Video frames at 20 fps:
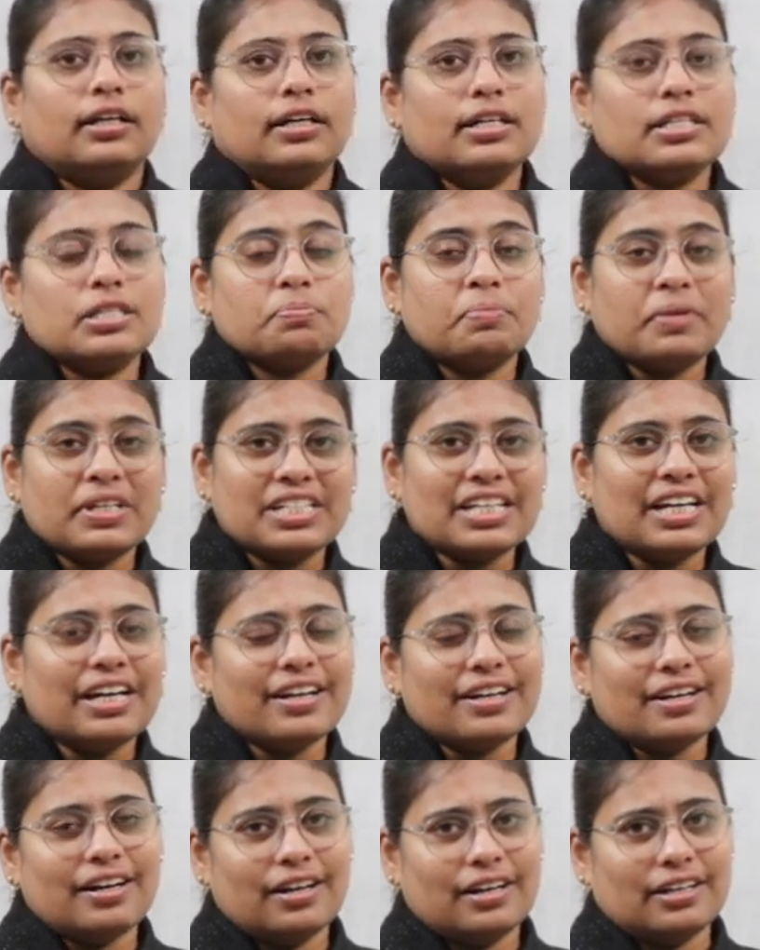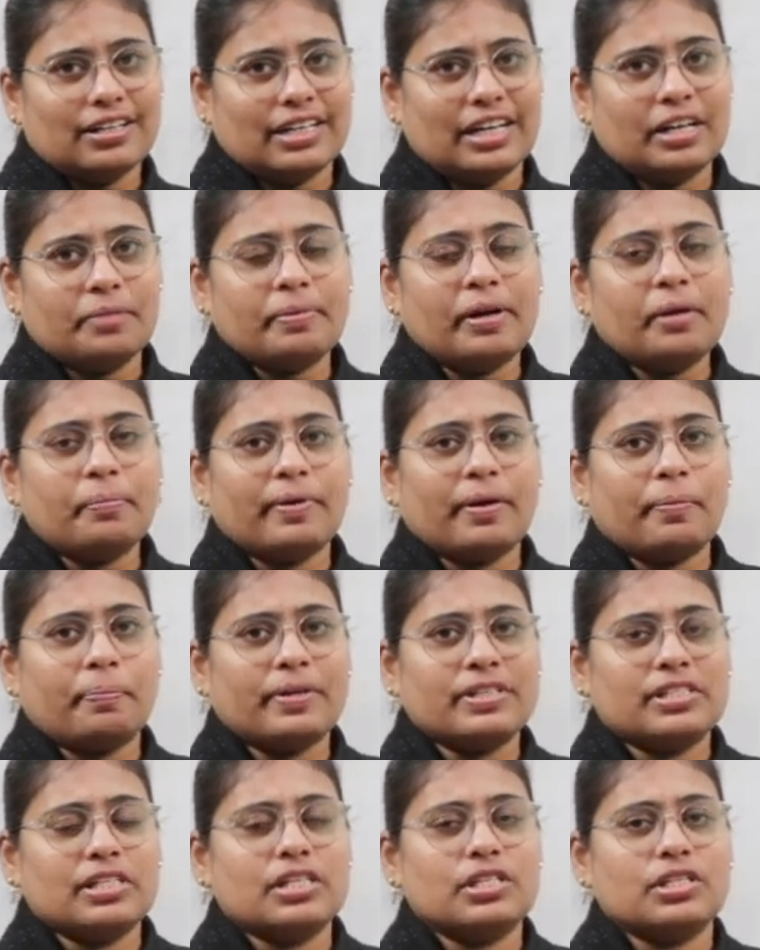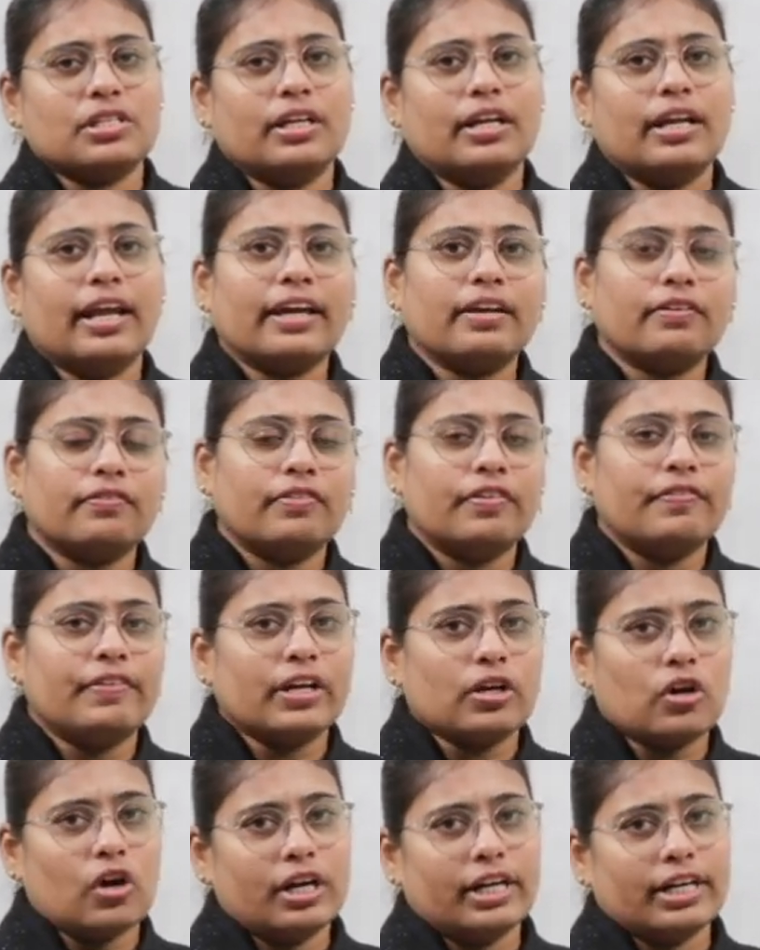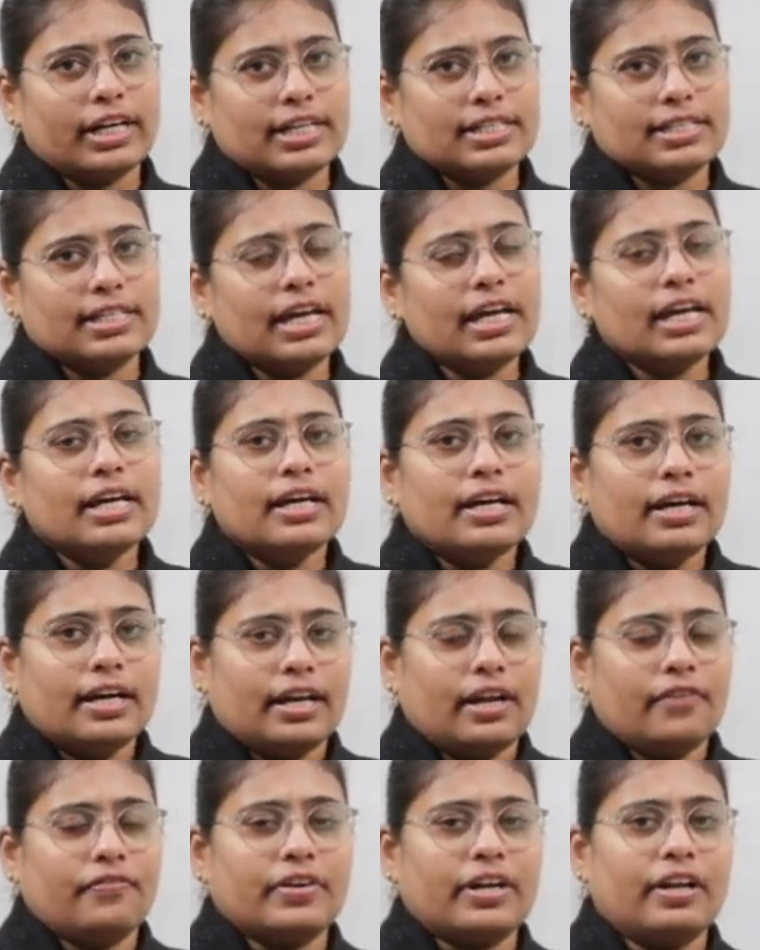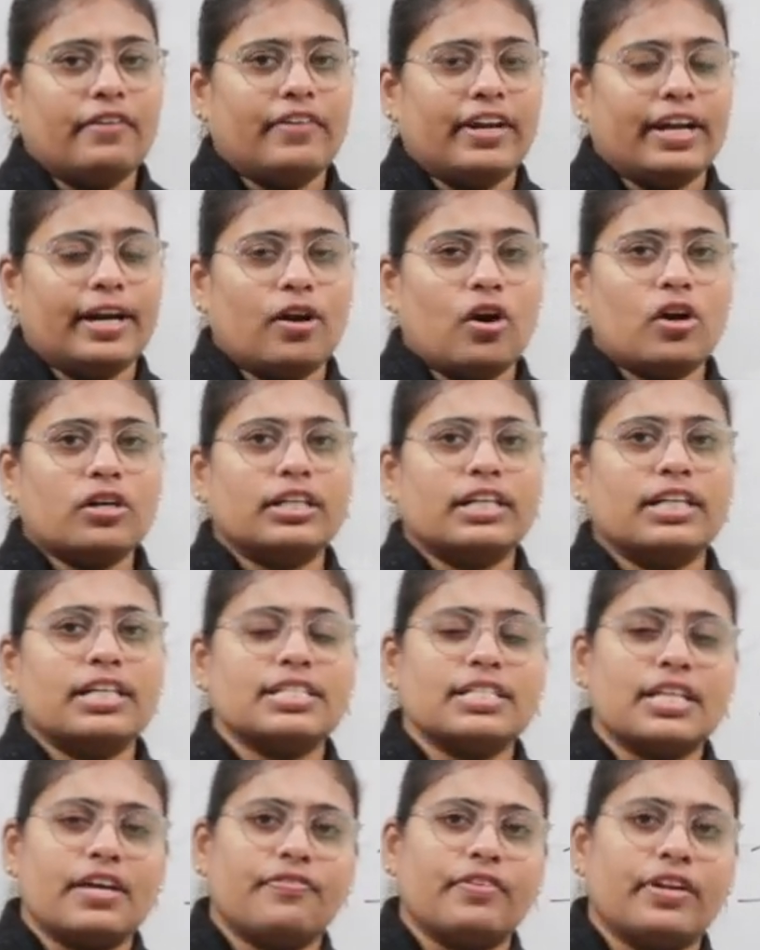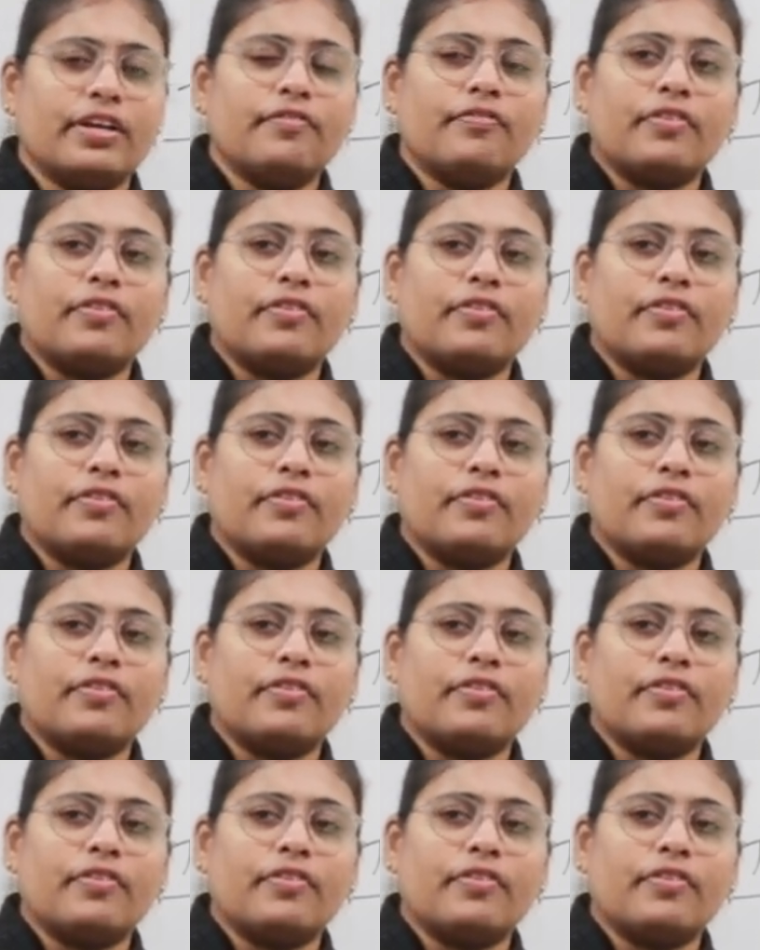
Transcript: special treatment purposes, like we will call it as a referral. When a doctor is referring